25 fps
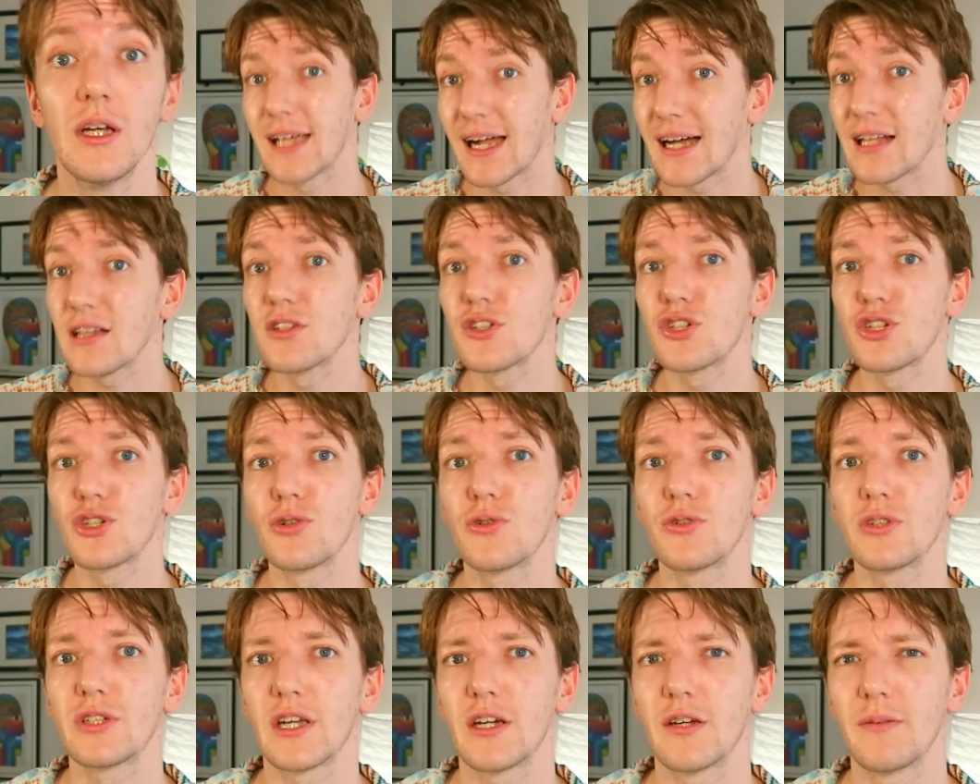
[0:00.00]
Kallis
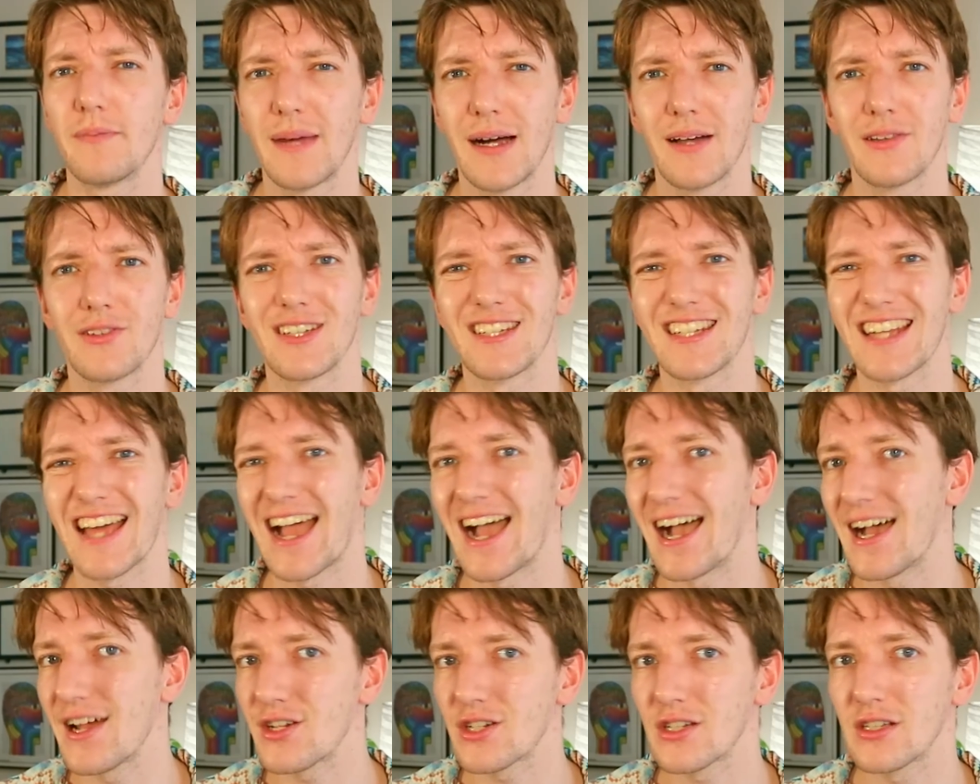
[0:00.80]
shows how Malthus
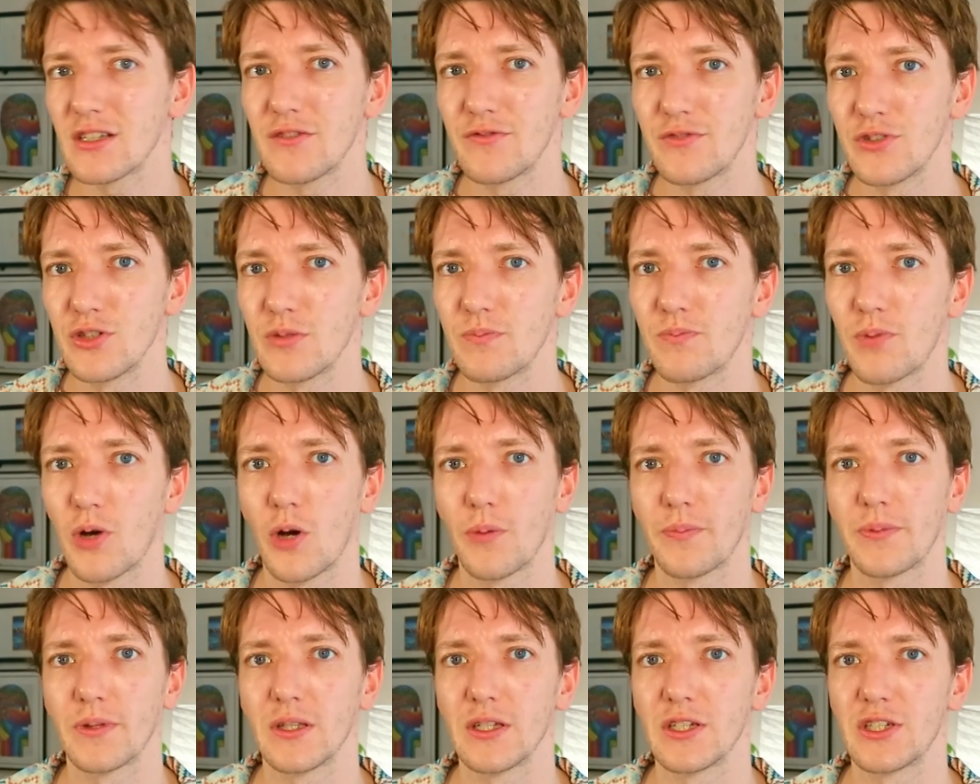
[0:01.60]
actually viewed
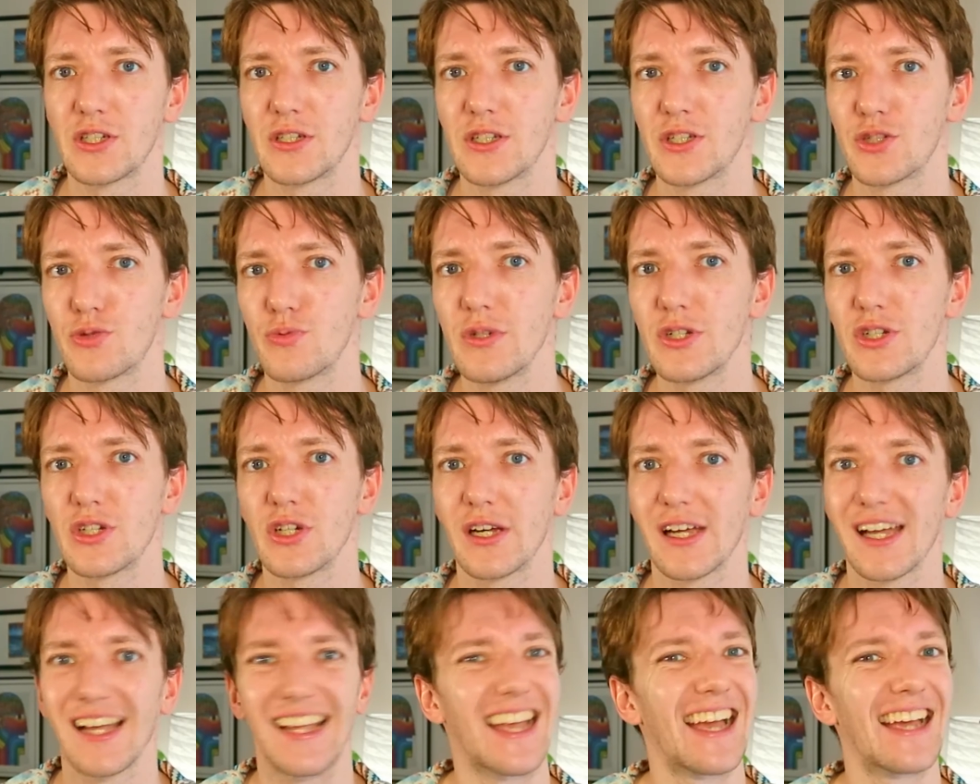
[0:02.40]
population as
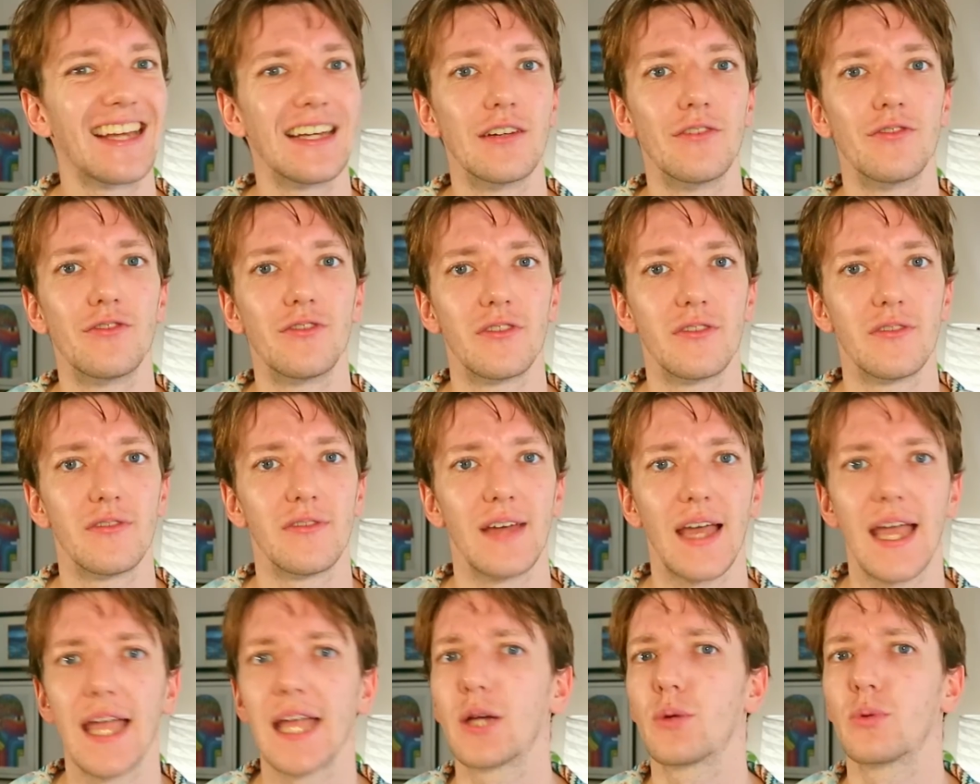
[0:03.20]
reaching a kind of
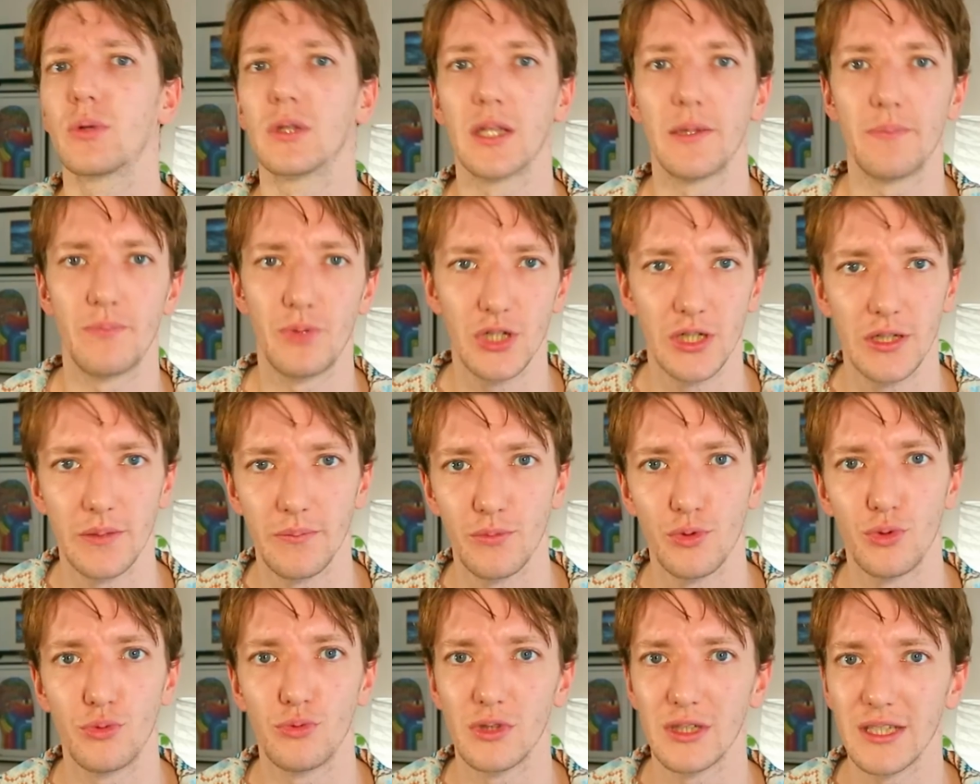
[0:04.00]

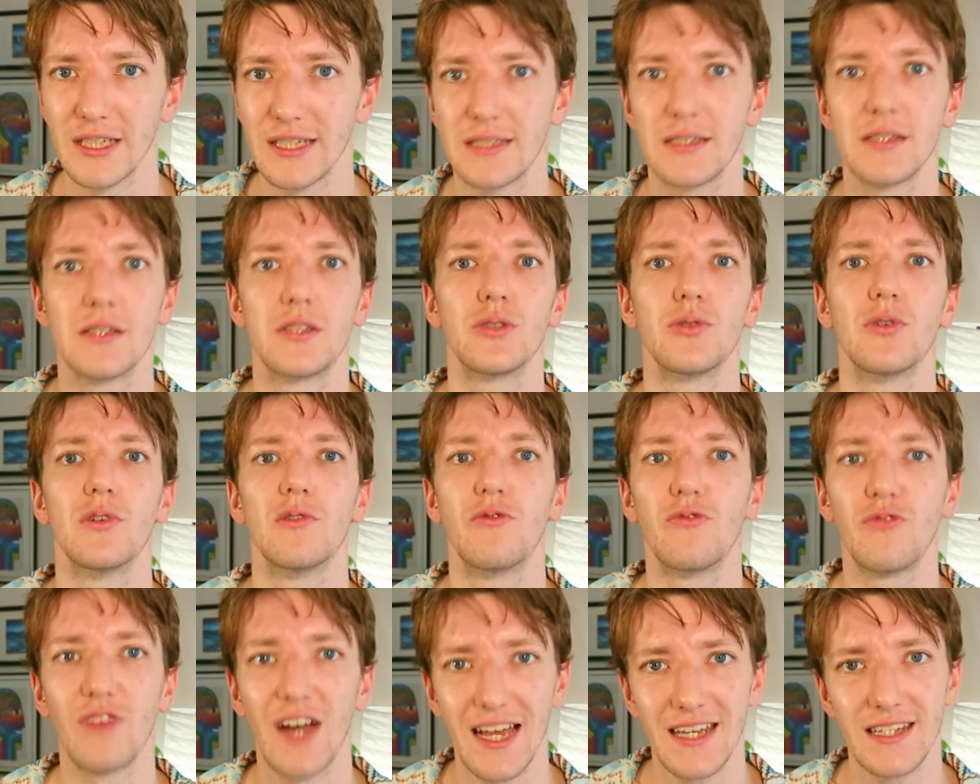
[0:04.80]
equilibrium related to
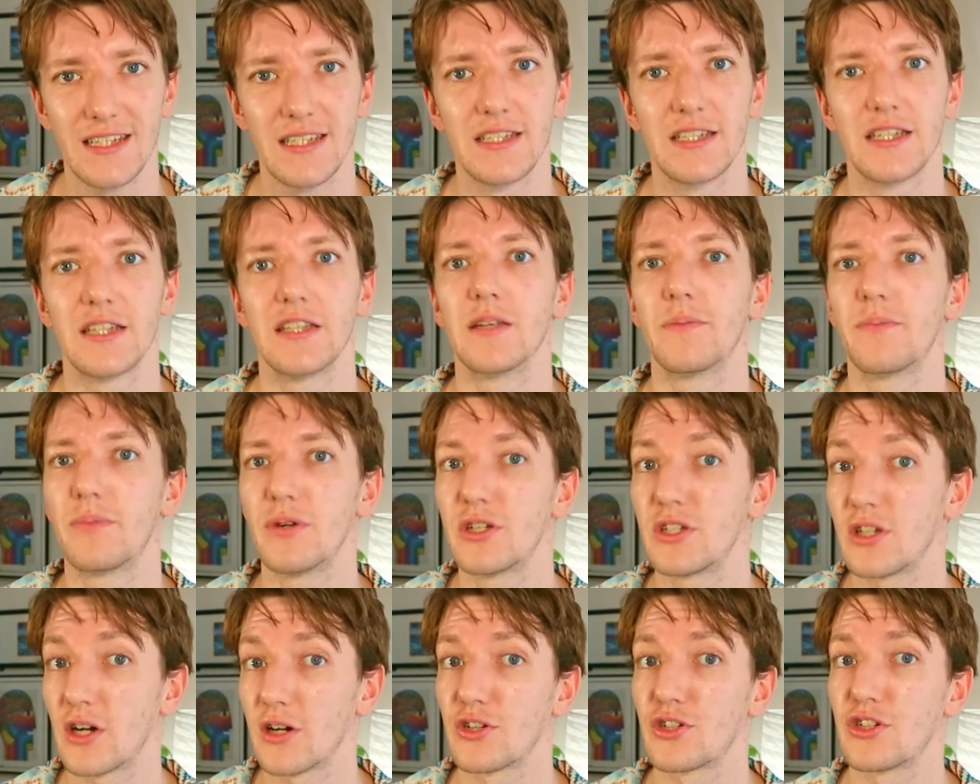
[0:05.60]
advances in the
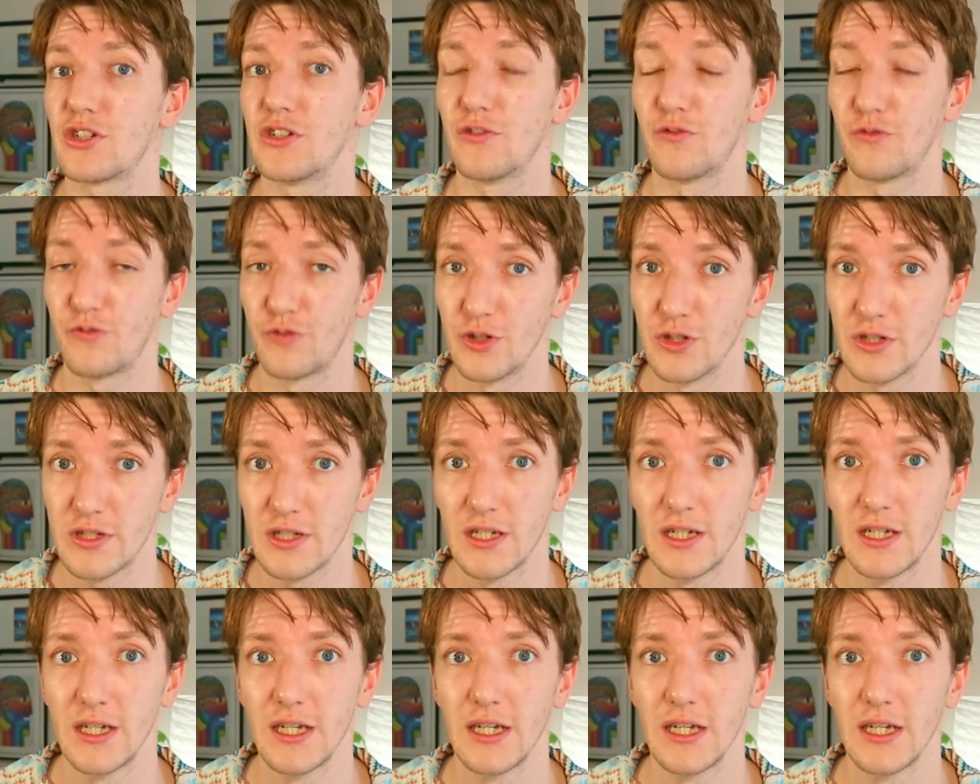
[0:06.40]
production of food.